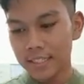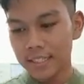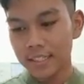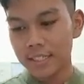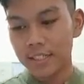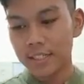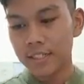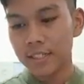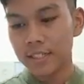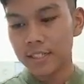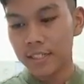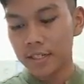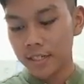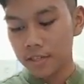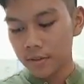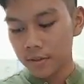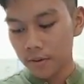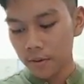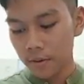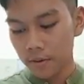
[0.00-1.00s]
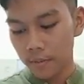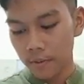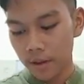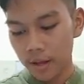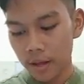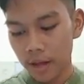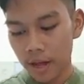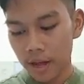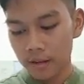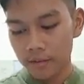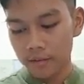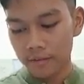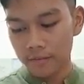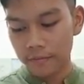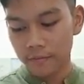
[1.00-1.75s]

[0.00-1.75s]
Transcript: this tray where I've